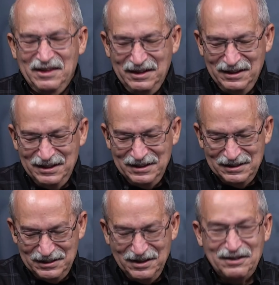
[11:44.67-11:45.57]
And
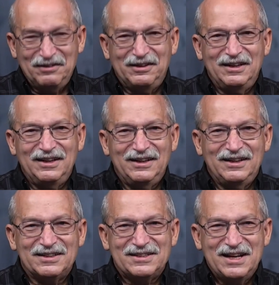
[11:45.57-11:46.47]
so uh, in
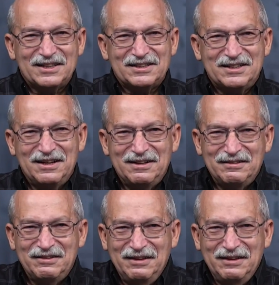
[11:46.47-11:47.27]
this next uh,